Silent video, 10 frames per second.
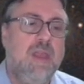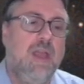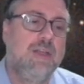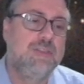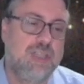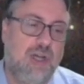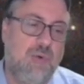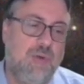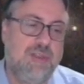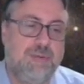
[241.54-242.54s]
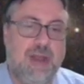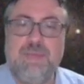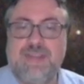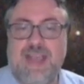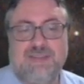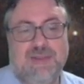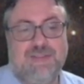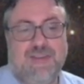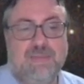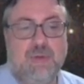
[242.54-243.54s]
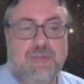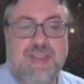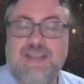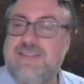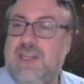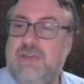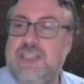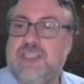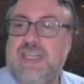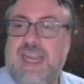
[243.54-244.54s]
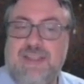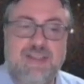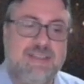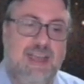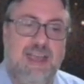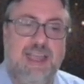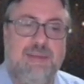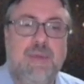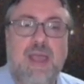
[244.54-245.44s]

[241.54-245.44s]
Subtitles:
So the problem is asking me to find both the acceleration and the time.